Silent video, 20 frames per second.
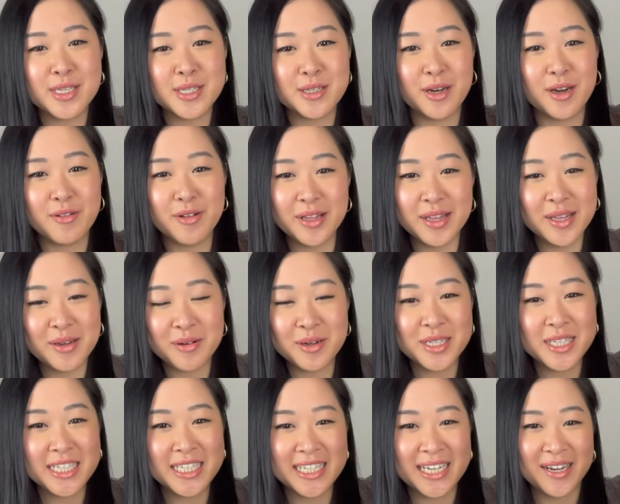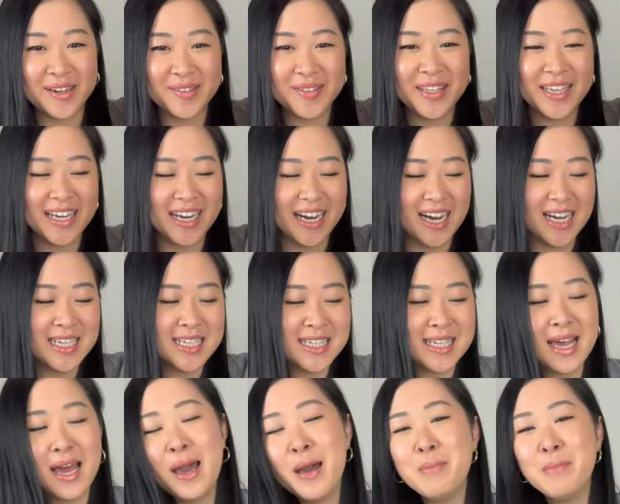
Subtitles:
So I really wanted to share it with you guys.